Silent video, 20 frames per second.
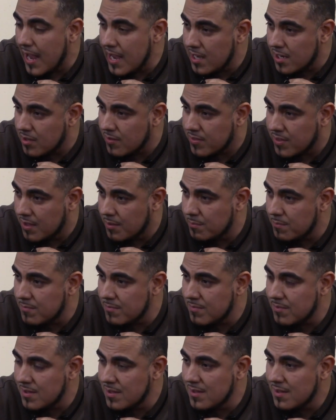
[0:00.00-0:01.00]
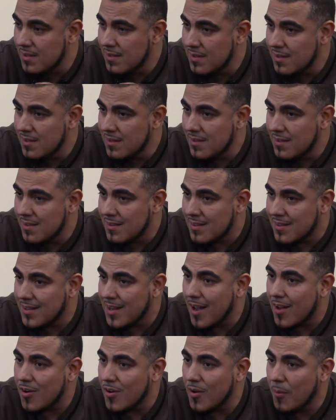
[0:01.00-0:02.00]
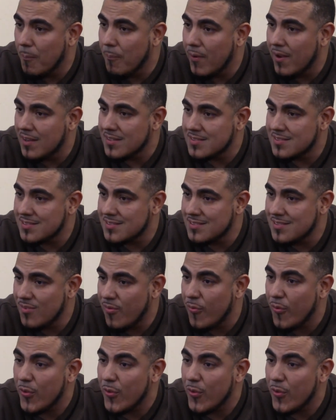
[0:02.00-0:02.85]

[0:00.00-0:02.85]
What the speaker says: 8 of them, got on a bus